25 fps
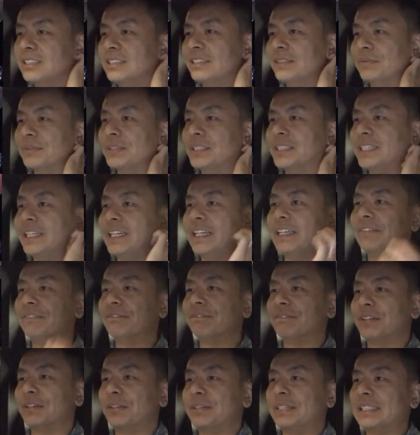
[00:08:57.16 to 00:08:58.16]
I'm
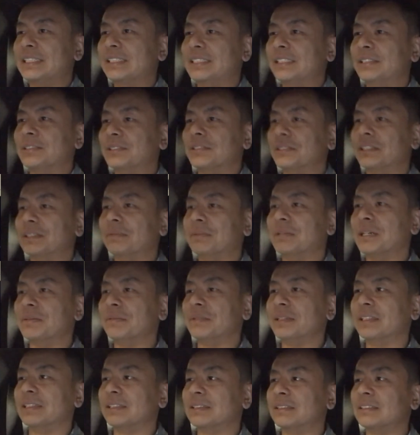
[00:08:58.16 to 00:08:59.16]
sitting very still at the
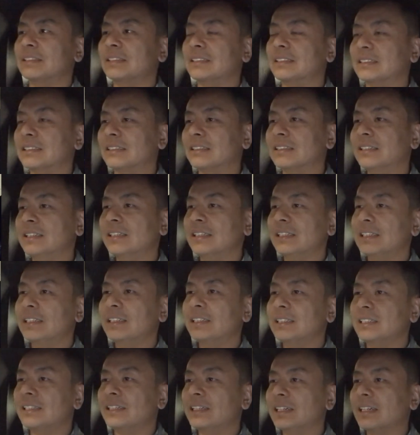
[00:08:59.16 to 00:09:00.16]
moment.
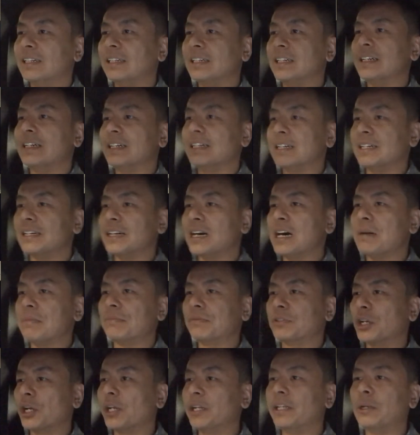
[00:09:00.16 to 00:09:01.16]
I'm
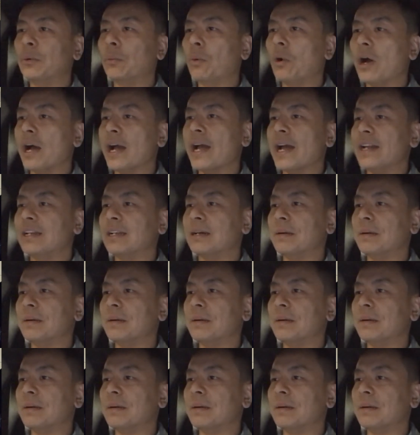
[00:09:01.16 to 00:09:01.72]
totally wired.